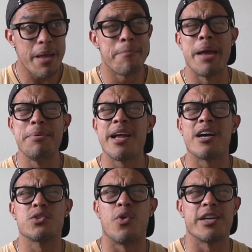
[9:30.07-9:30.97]
Maybe
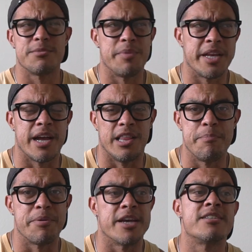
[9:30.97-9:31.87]
not as won as many
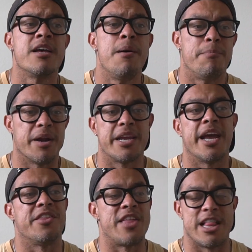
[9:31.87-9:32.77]
Olympias, but
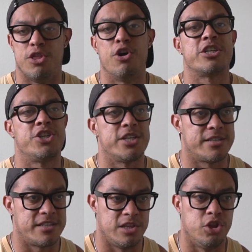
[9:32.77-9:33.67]
again, that looked
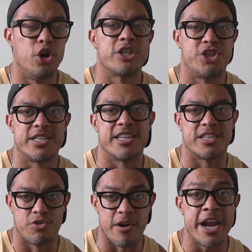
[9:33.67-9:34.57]
just
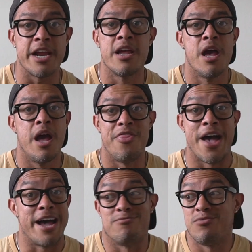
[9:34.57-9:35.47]
as great,
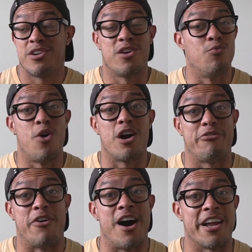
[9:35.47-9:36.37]
that can walk
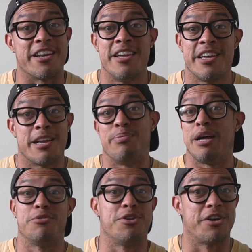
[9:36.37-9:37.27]
fine, can
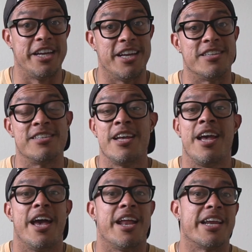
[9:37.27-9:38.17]
play with their kids.
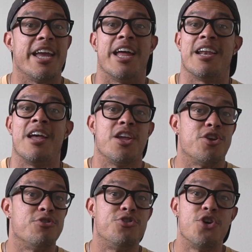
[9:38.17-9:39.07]
And again,
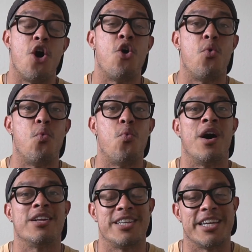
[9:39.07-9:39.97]
you don't
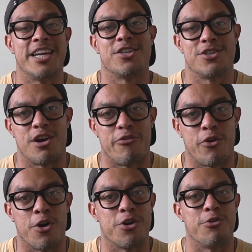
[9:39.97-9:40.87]
want to get yourself
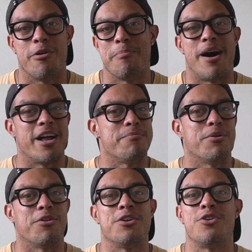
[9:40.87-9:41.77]
hurt doing
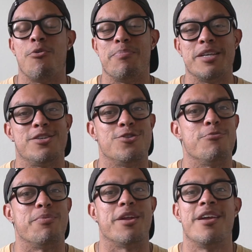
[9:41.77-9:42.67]
bodybuilding. Don't be
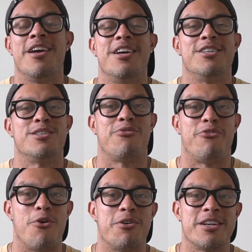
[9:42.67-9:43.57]
stupid. Just
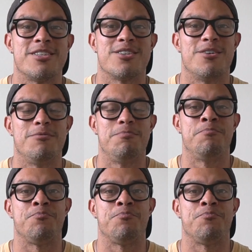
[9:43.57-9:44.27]
focus.